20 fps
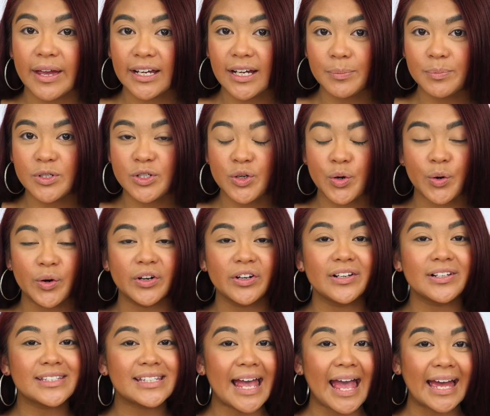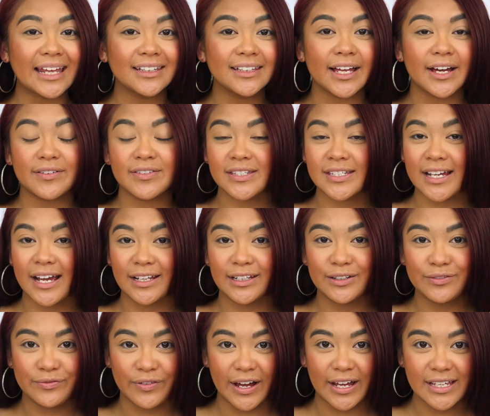makeup tutorials, and lifestyle
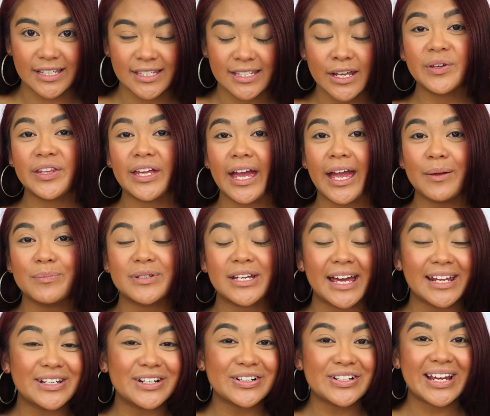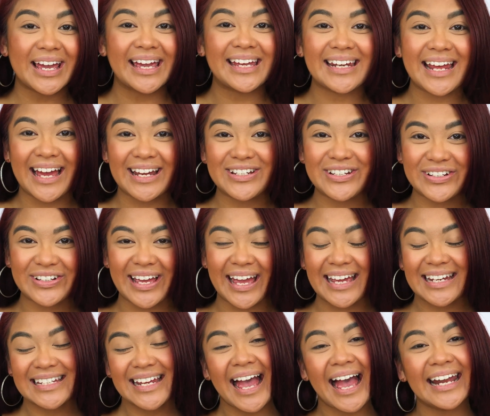advice with the aim to entertain,
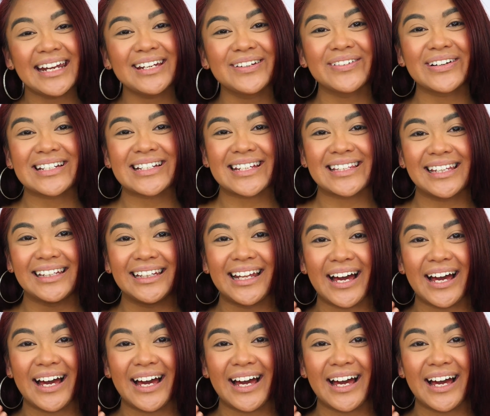educate, and enrich the